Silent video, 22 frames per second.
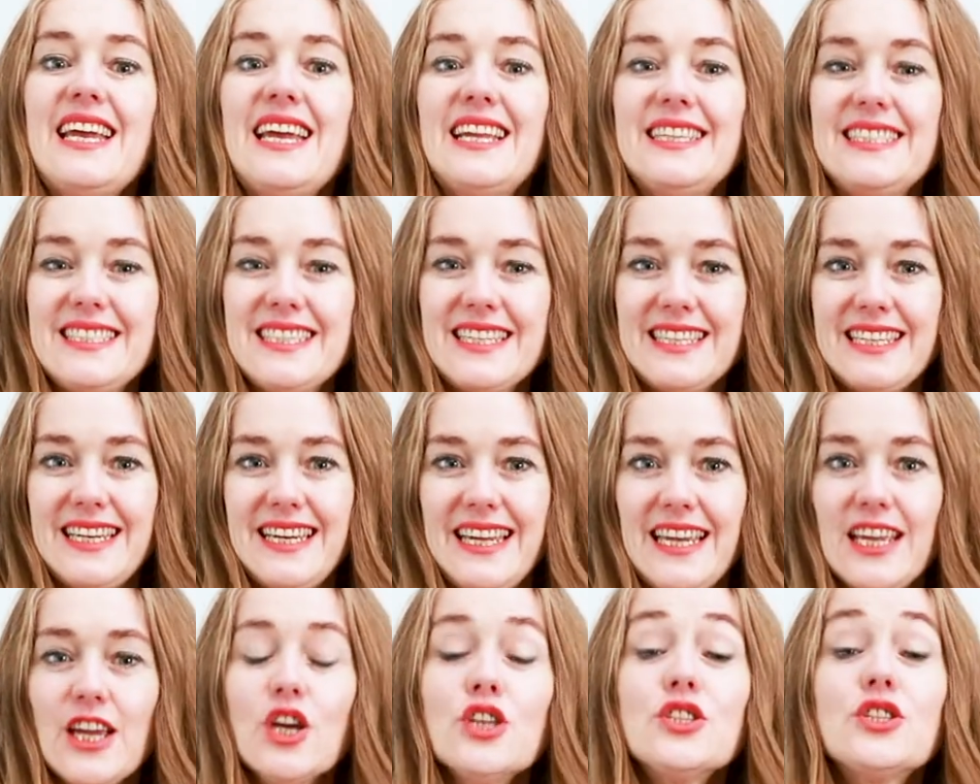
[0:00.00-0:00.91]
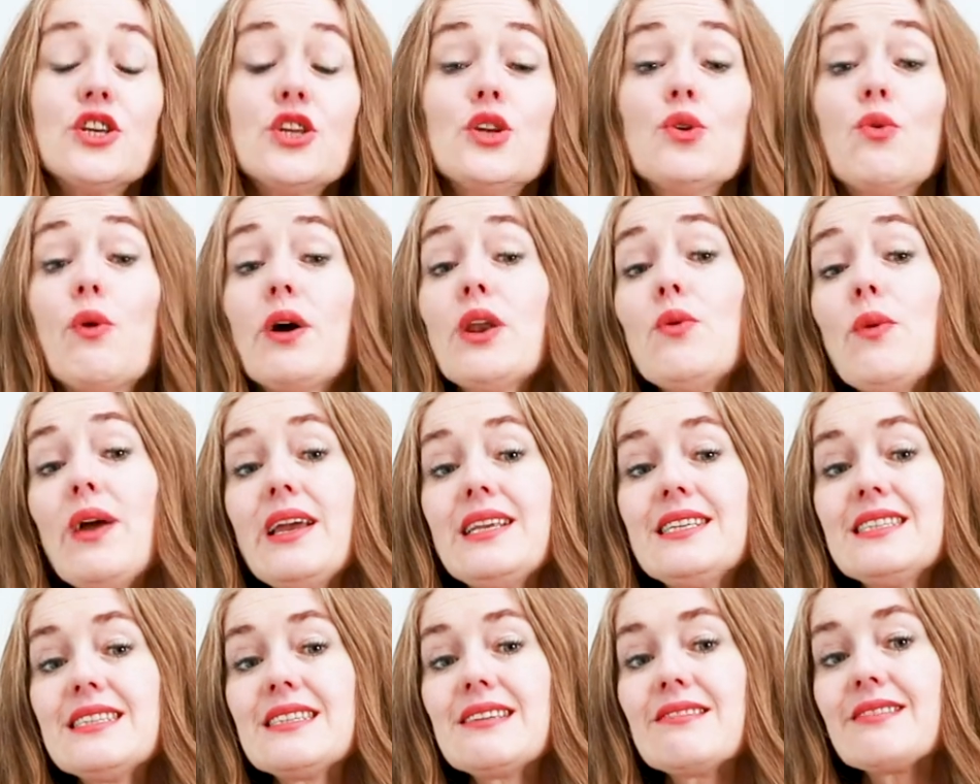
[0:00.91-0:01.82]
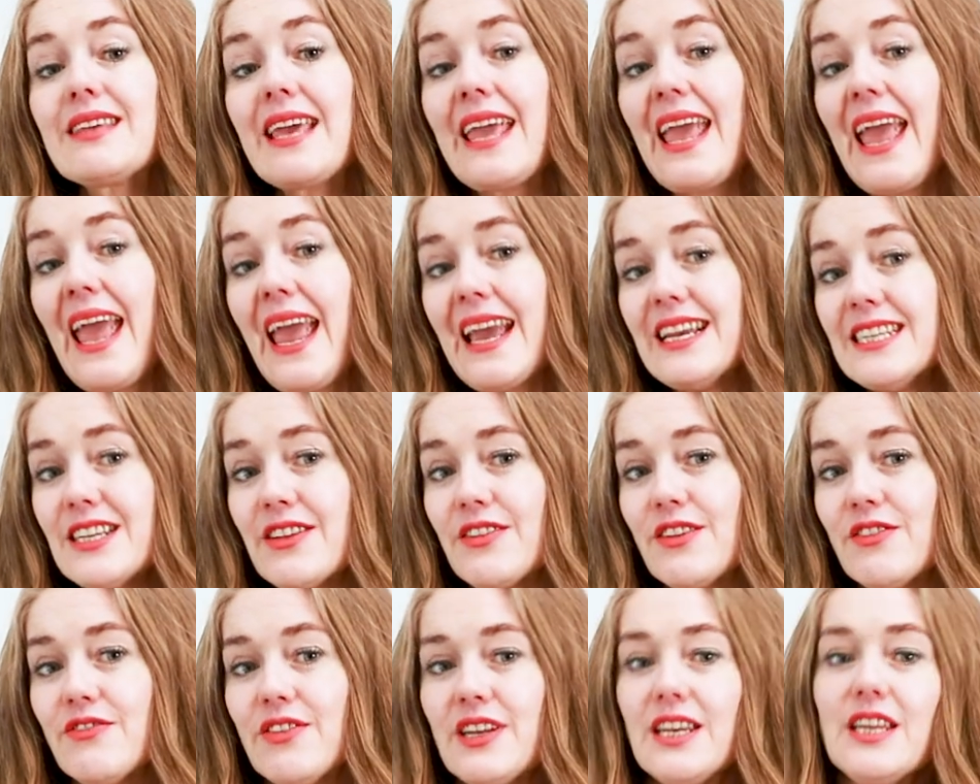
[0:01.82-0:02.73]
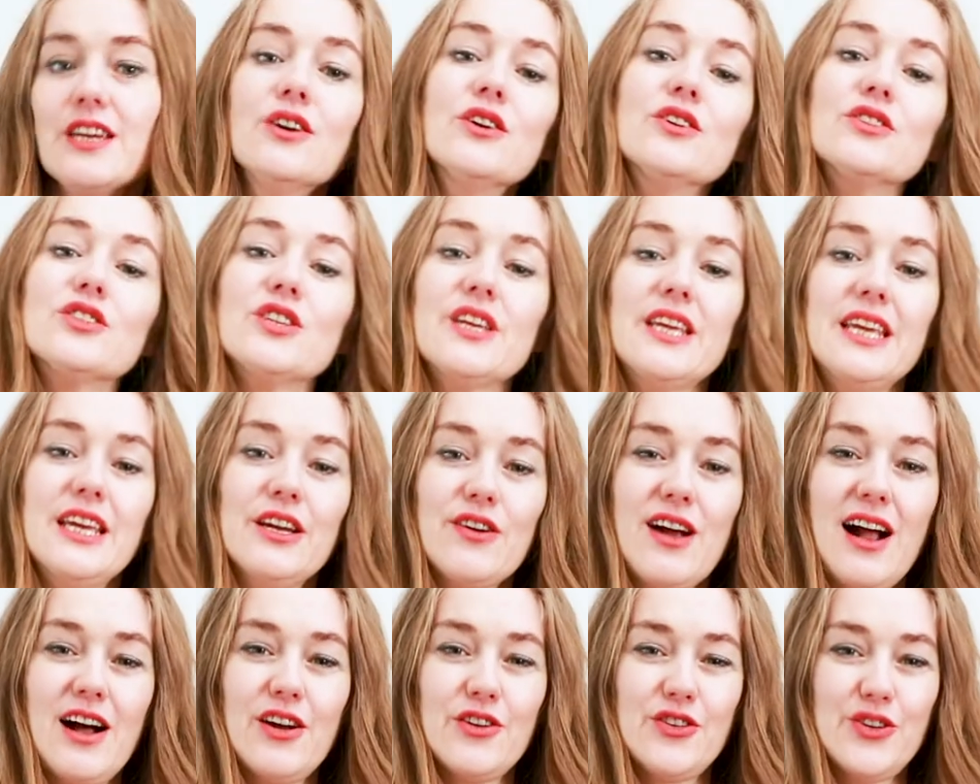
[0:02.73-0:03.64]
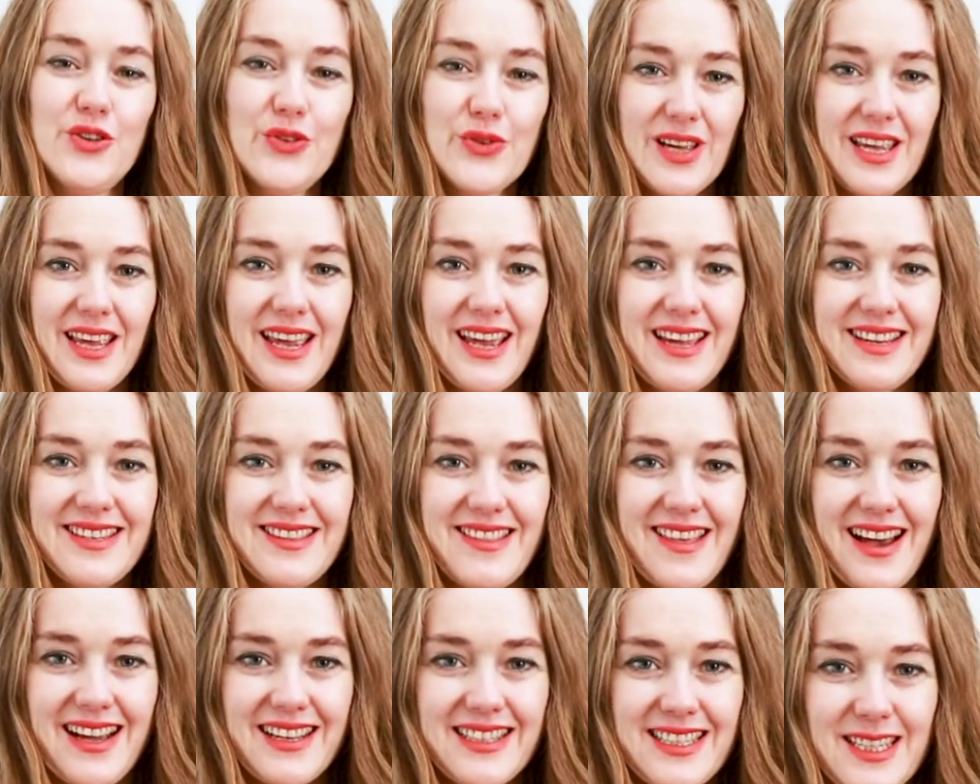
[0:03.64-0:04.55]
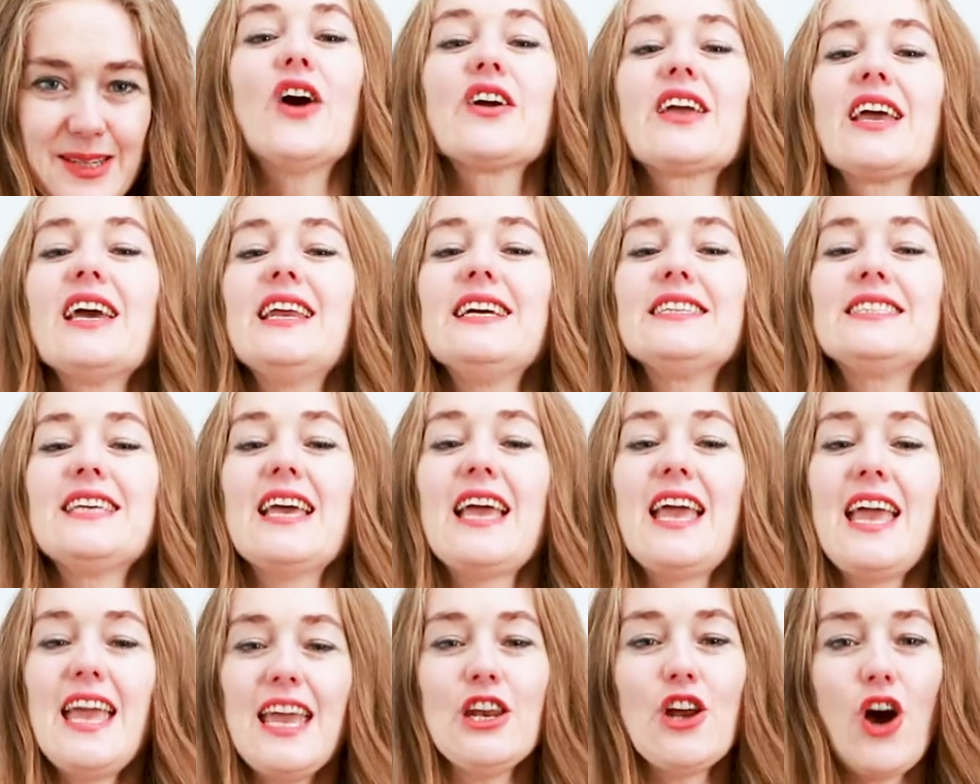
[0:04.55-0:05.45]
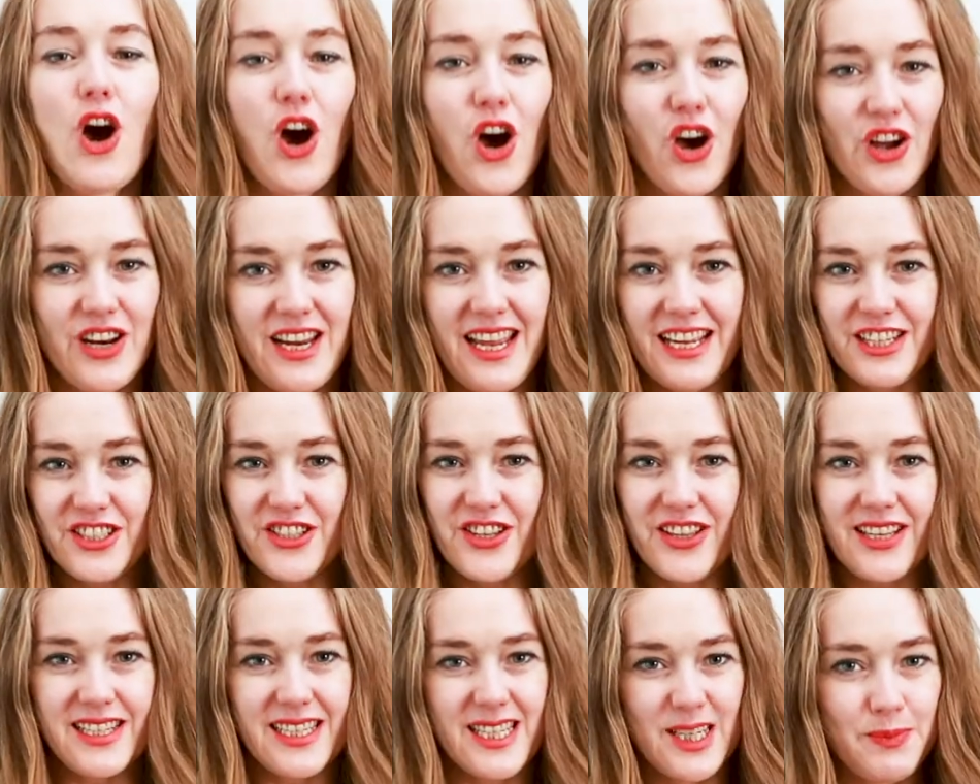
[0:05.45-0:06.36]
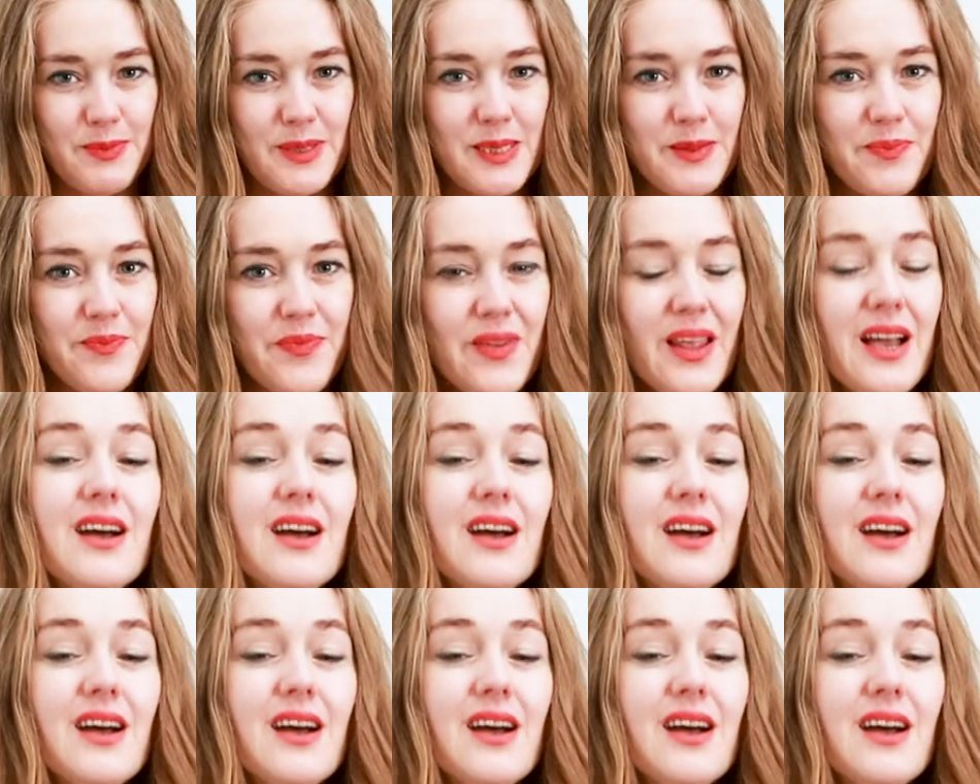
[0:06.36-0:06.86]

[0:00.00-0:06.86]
instantly. So you want to wait until the end of the video to hear how you can get that. Okay, let's head on into the tips.